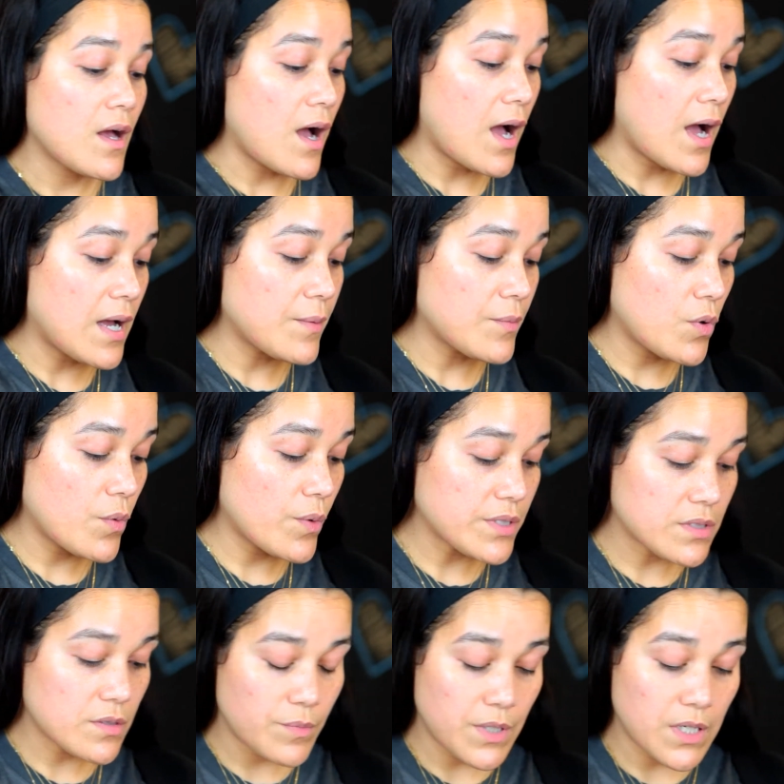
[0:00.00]
I'm going
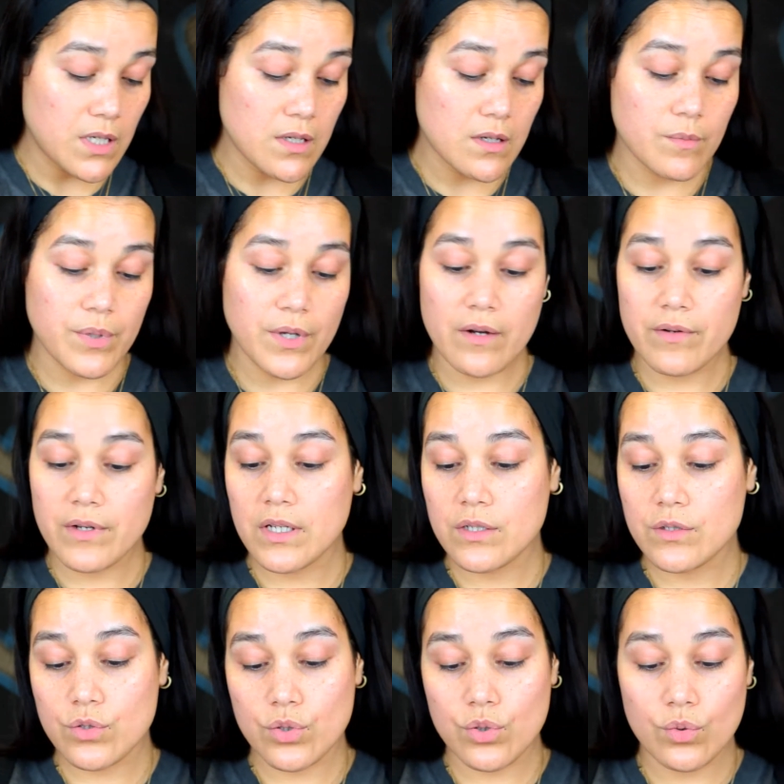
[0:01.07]
to be comparing
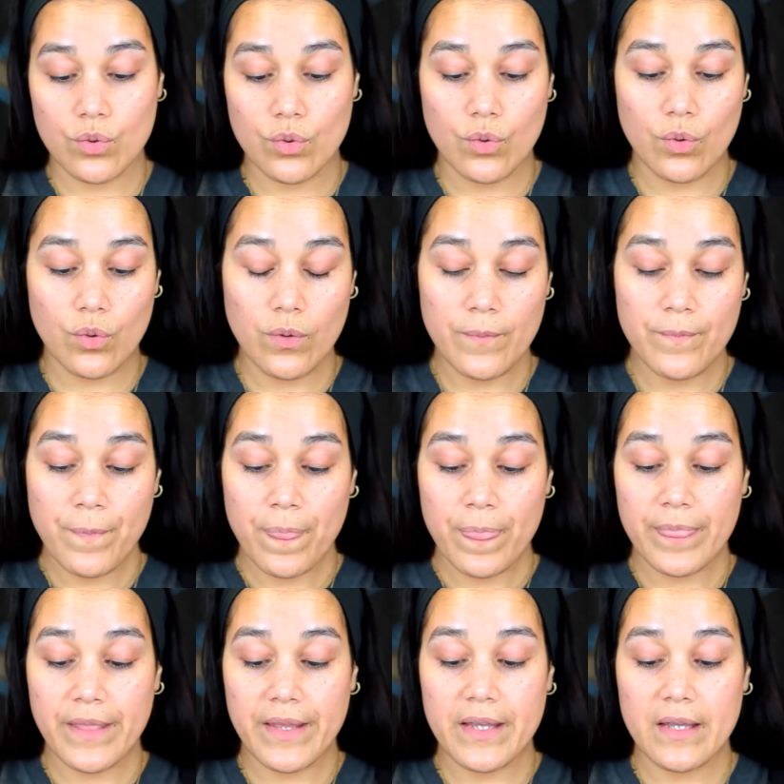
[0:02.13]
it to
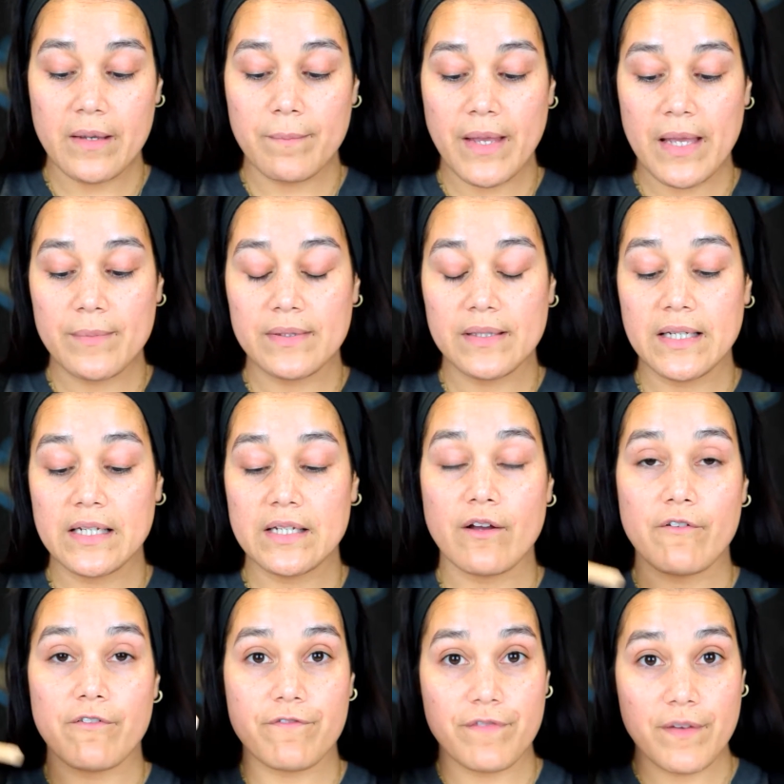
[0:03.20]
the
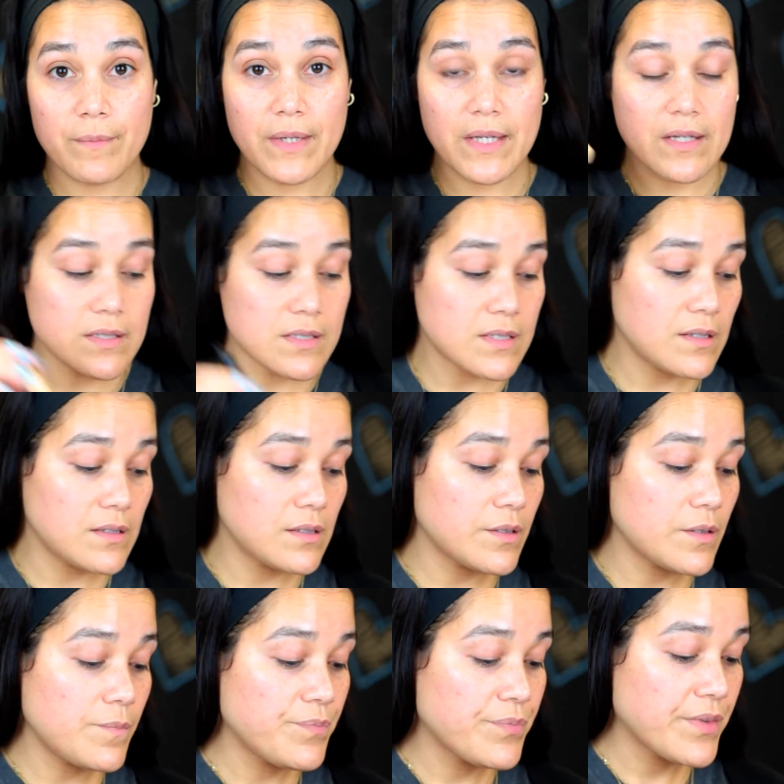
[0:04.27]
Maybelline Fit Me Concealer.